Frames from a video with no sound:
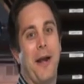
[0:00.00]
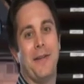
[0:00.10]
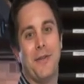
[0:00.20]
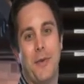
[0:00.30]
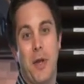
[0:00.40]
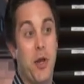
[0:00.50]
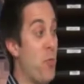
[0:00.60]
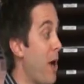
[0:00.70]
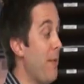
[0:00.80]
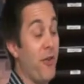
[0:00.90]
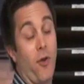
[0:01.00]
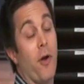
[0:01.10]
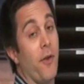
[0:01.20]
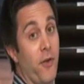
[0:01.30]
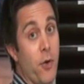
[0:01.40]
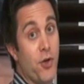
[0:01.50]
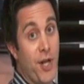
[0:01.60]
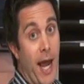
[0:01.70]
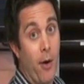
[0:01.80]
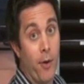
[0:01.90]
right, so you probably saw this huge
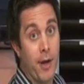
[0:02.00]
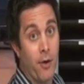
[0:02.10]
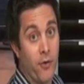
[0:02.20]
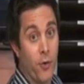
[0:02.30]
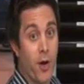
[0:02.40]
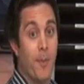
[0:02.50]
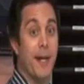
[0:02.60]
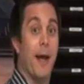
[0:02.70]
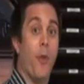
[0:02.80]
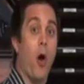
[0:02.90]
tower here as you were coming down the